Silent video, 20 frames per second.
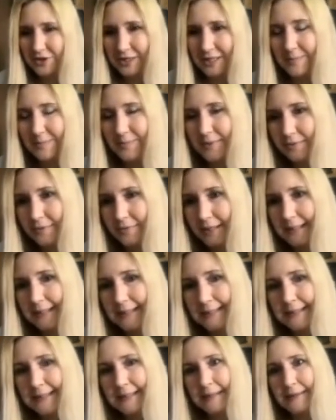
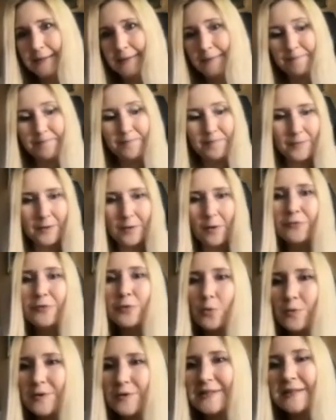experience? Of
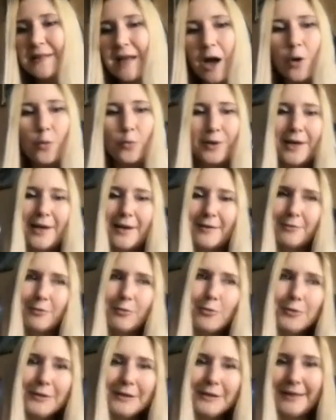course, now we have
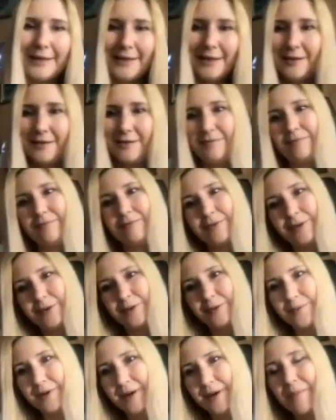only
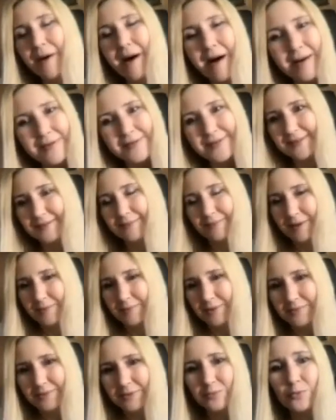a month,
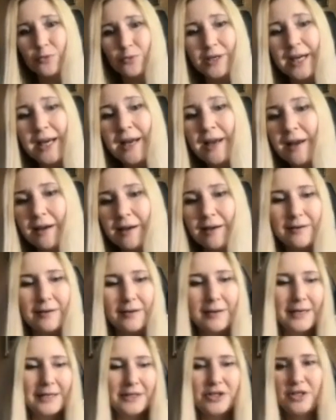maybe a bit more,
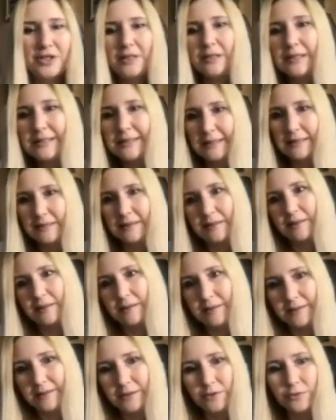until this
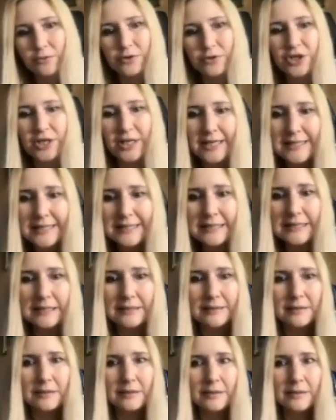ZNO test.